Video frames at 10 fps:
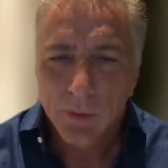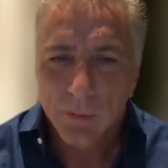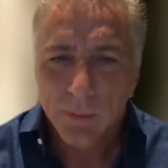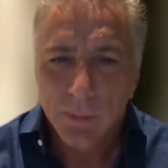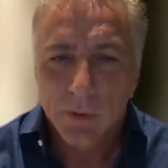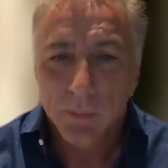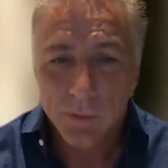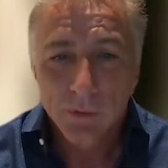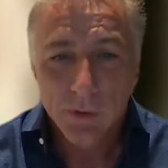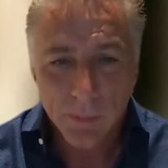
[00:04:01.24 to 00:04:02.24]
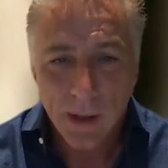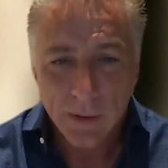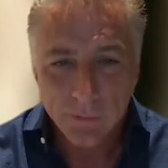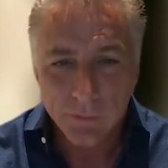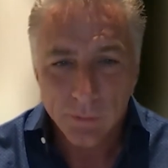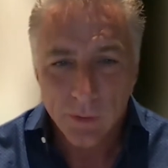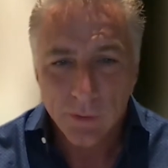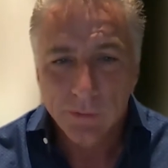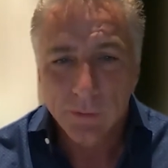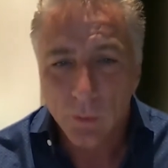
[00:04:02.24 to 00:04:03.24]
people to pursue their passions, whether
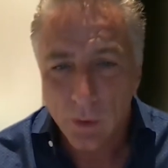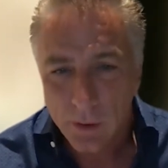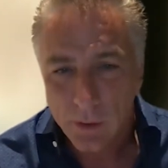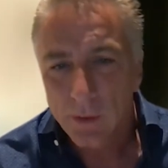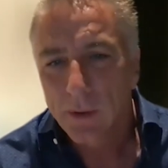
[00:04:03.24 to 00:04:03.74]
it's at work